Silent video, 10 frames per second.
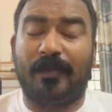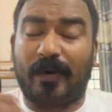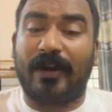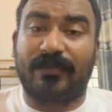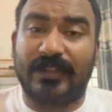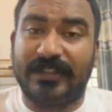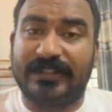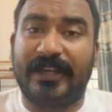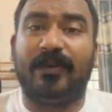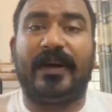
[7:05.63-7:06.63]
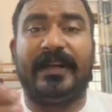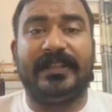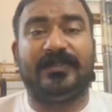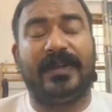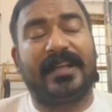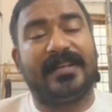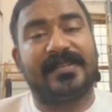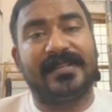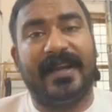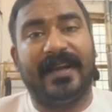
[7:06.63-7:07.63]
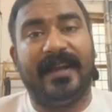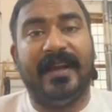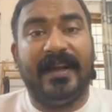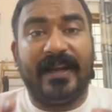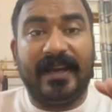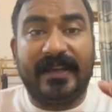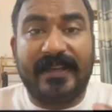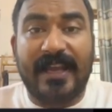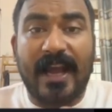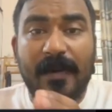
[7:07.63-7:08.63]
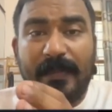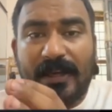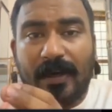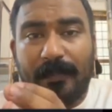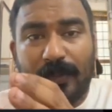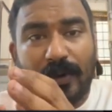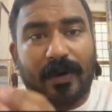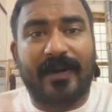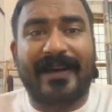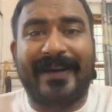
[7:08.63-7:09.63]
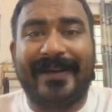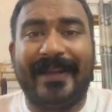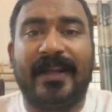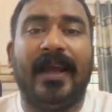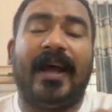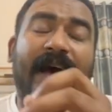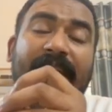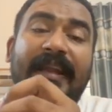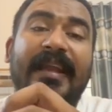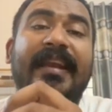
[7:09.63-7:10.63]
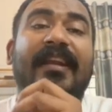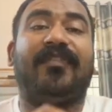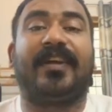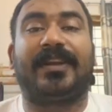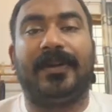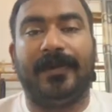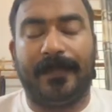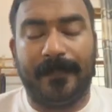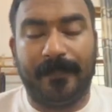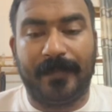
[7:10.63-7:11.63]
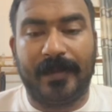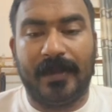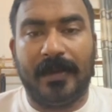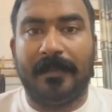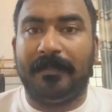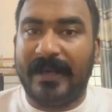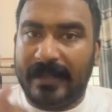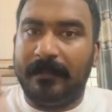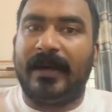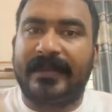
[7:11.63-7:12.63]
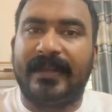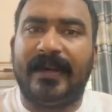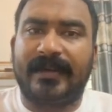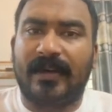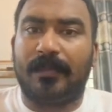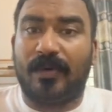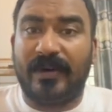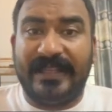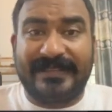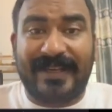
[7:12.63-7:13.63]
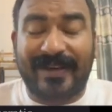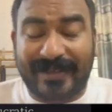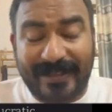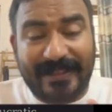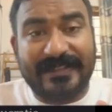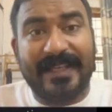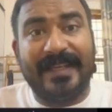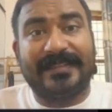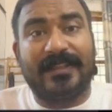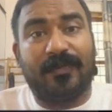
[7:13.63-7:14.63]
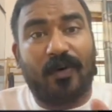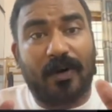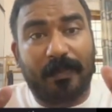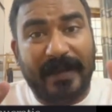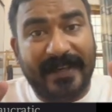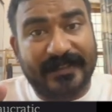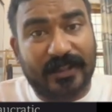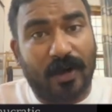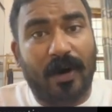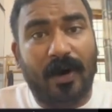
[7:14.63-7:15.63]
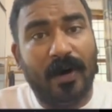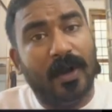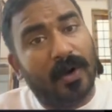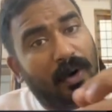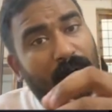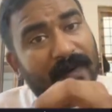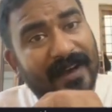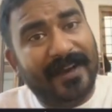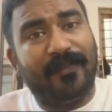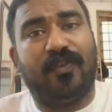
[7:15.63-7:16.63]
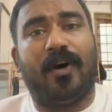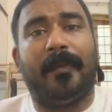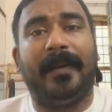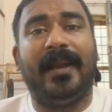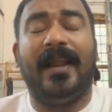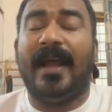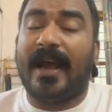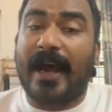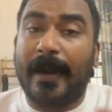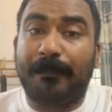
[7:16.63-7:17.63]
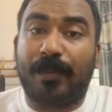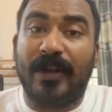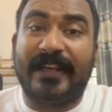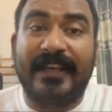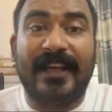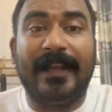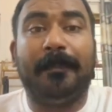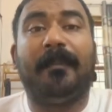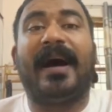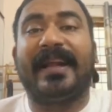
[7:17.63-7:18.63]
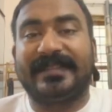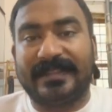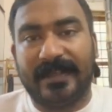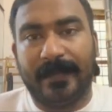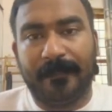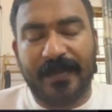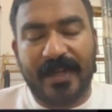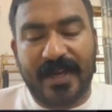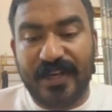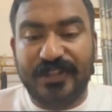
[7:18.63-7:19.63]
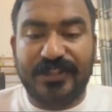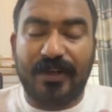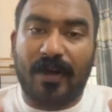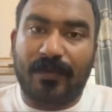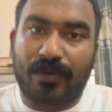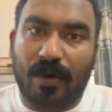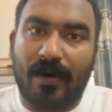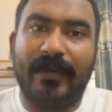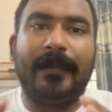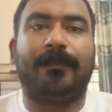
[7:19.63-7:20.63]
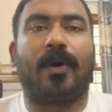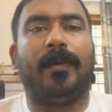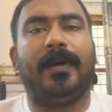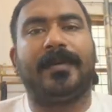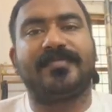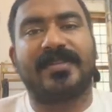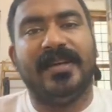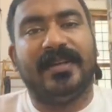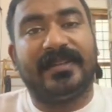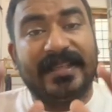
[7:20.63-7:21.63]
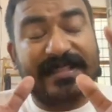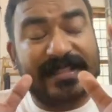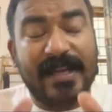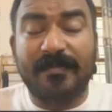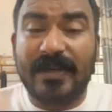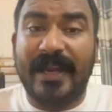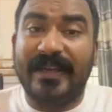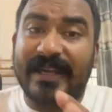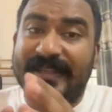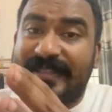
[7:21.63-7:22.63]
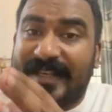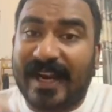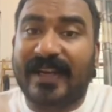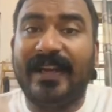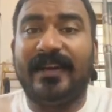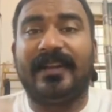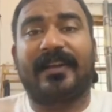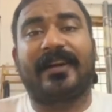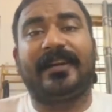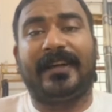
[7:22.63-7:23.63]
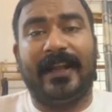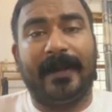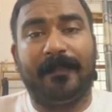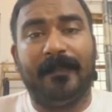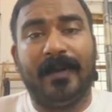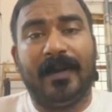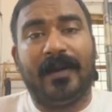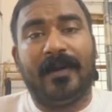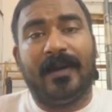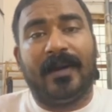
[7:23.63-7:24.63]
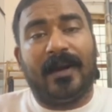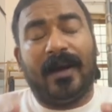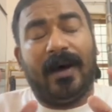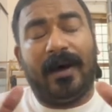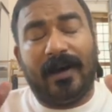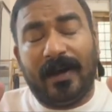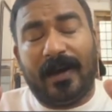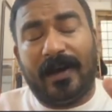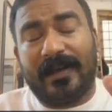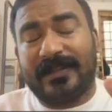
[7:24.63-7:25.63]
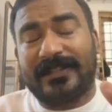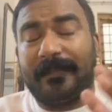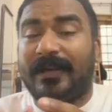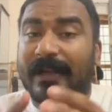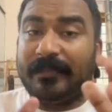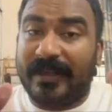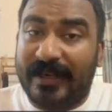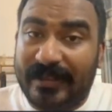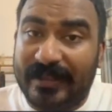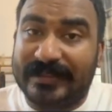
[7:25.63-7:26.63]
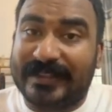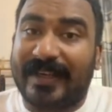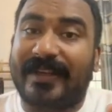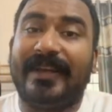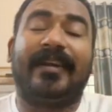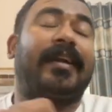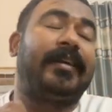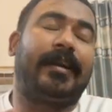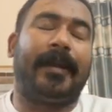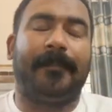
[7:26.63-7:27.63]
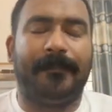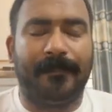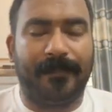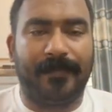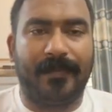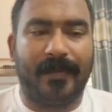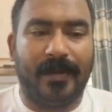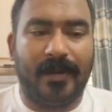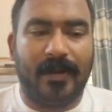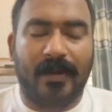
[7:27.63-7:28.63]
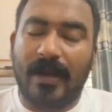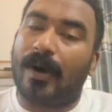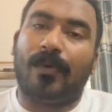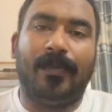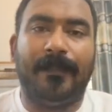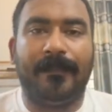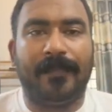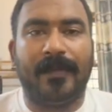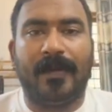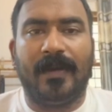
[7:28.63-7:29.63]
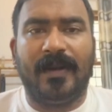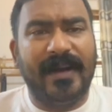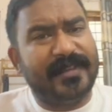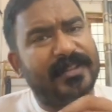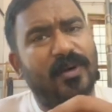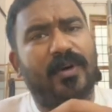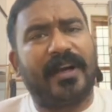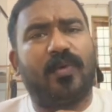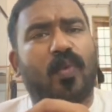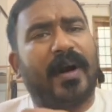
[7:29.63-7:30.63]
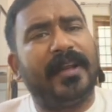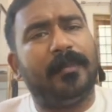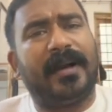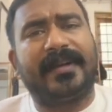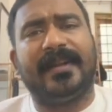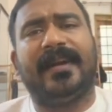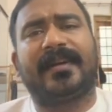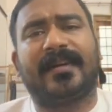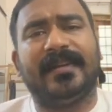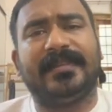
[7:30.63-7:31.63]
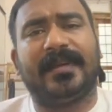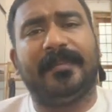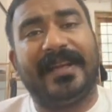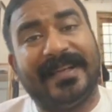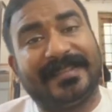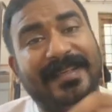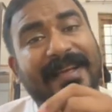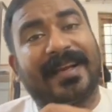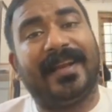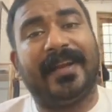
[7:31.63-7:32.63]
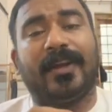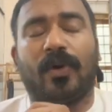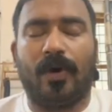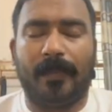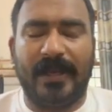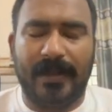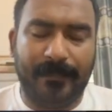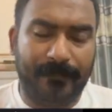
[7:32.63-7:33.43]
one of the disadvantage, we can say it can become bureaucratic and ineffective. Many multilateral bodies are criticized for being slow, overly formal, and politically biased. Instead of solving problems, they sometimes get stuck in the red tape. Sometimes they get stuck in the red tape. Now, let's look at why multilateralism is declining globally.